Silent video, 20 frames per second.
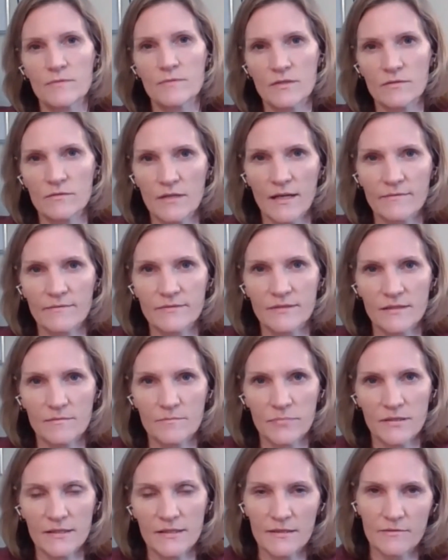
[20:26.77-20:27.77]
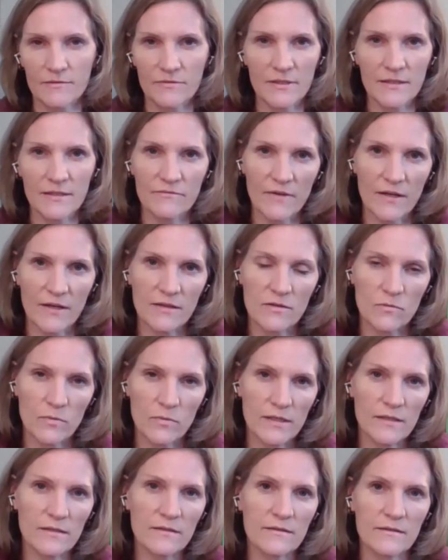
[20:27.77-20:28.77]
We don't have to completely reinvent the wheel.